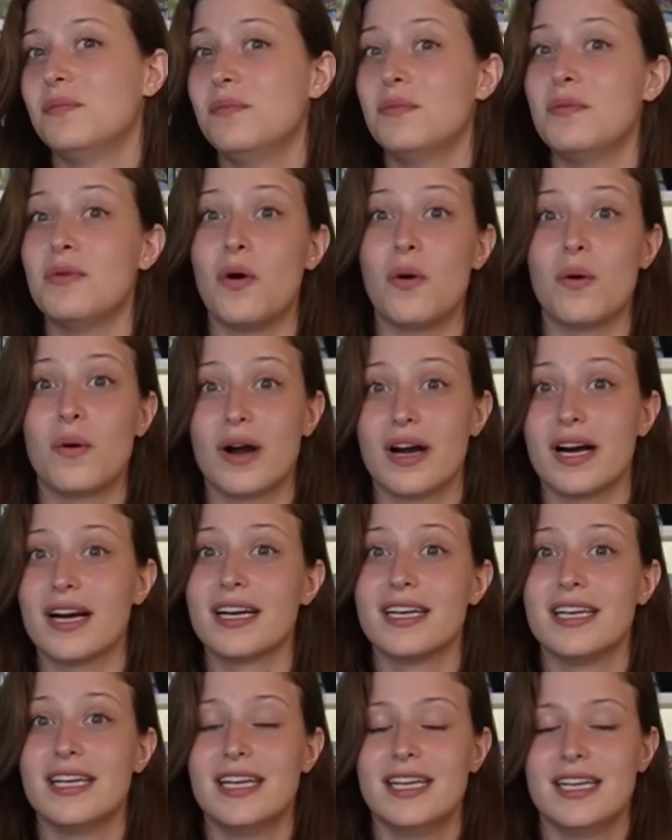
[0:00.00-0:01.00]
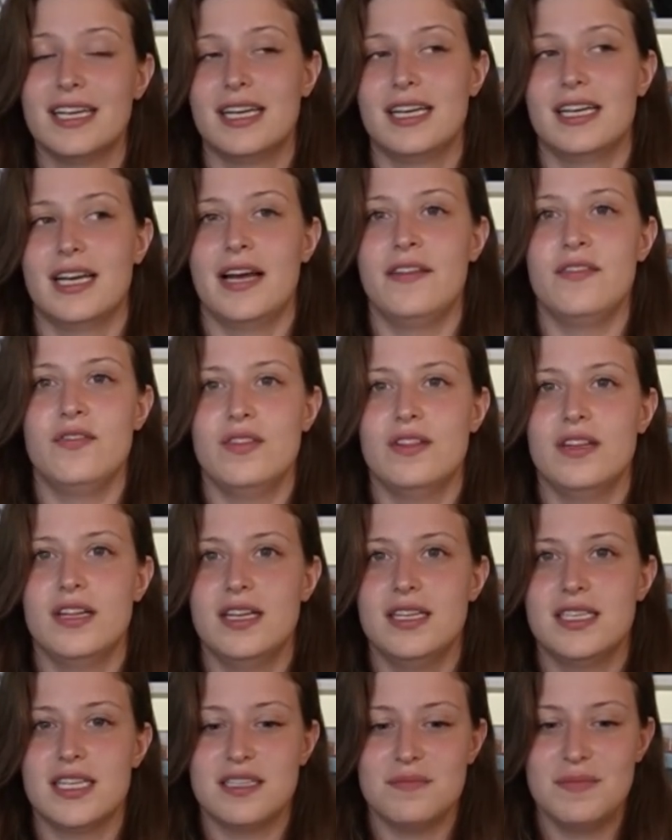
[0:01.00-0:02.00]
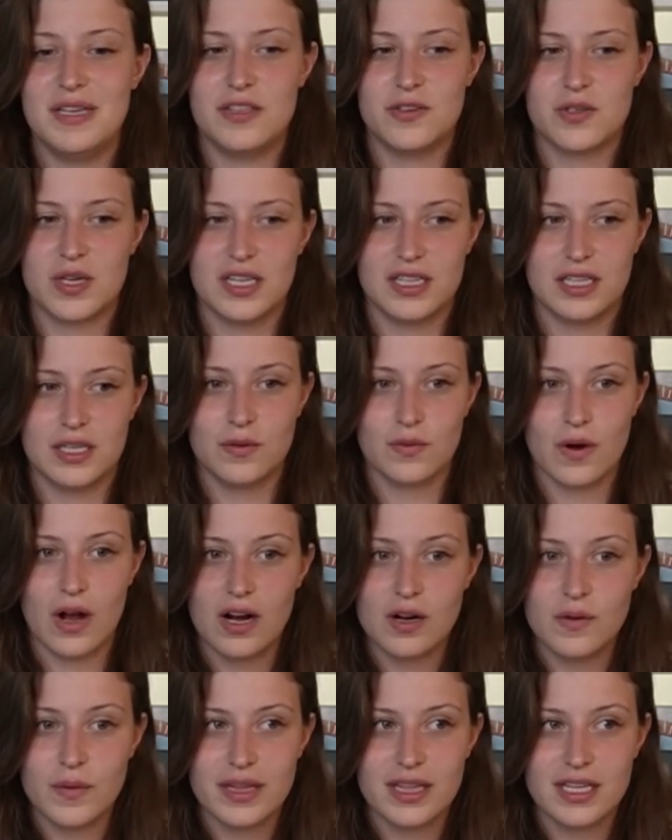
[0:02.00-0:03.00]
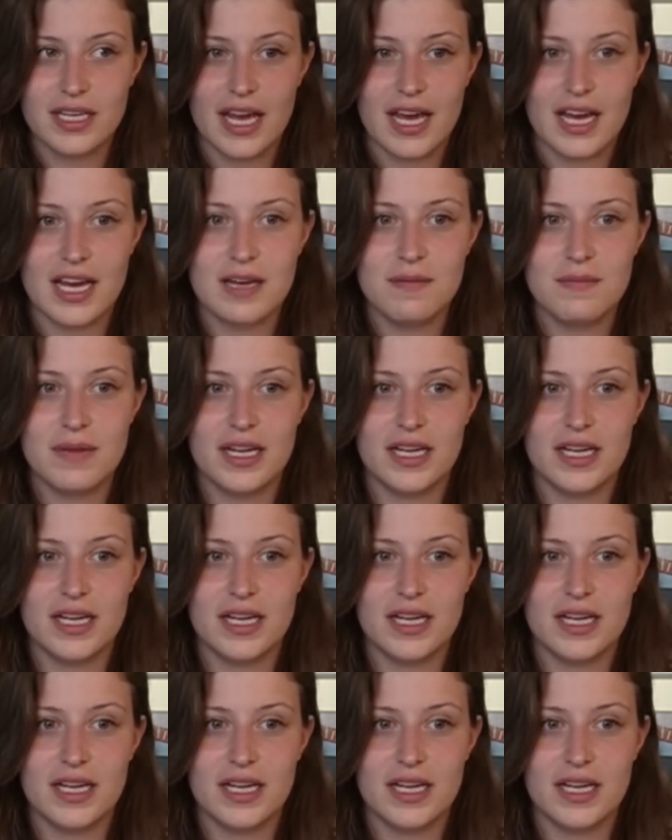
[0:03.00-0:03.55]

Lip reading: more. And it doesn't mean there's anything wrong with the game.